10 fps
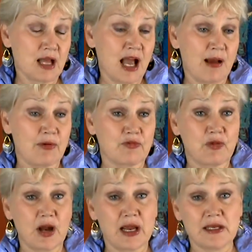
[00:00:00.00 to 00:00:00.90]
I'm
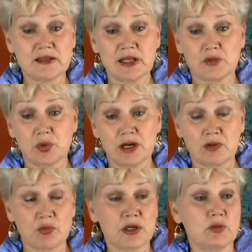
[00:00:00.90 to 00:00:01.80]
afraid that what I
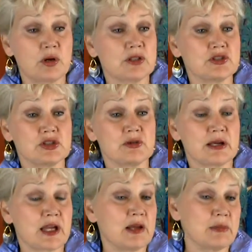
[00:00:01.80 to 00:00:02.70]
really want to do, I
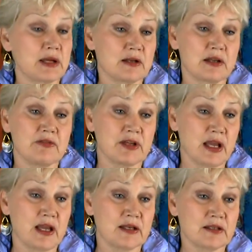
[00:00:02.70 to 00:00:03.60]
can't make a living
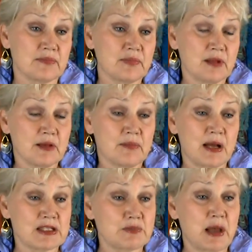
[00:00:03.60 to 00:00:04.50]
at.
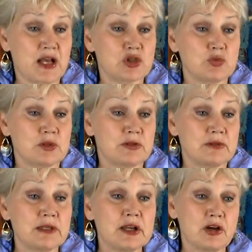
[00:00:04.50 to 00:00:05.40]
My spouse would
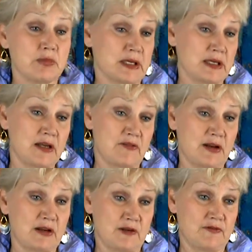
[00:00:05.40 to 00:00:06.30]
kill me if I
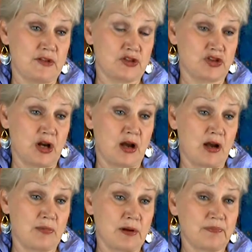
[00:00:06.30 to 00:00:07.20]
left this
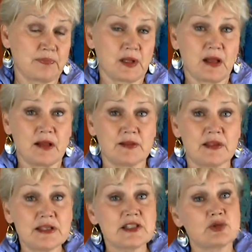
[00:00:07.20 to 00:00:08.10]
job.
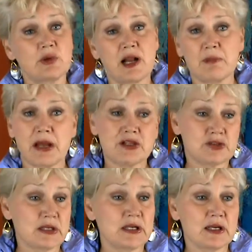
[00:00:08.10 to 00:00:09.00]
This is what I
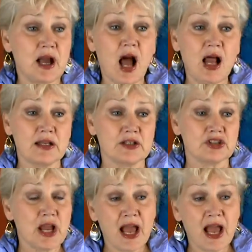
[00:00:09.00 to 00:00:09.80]
majored in college.